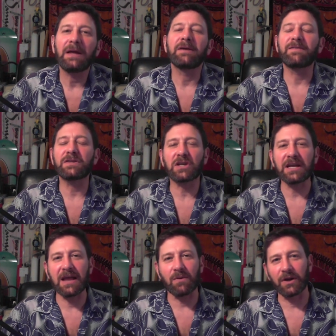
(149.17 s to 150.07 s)
If it's going to
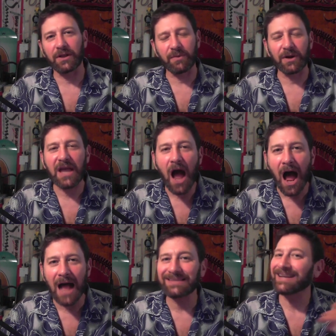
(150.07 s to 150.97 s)
get really, really
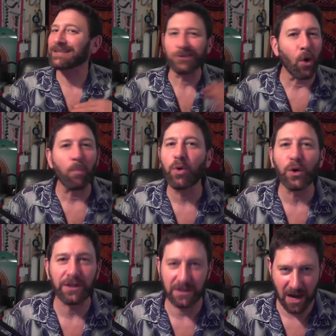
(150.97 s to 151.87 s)
hot, don't
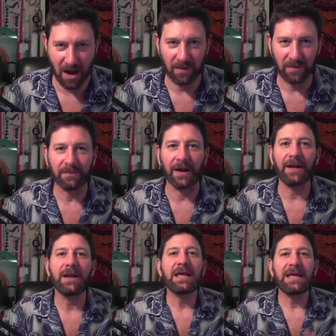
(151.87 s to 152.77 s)
put it there, right?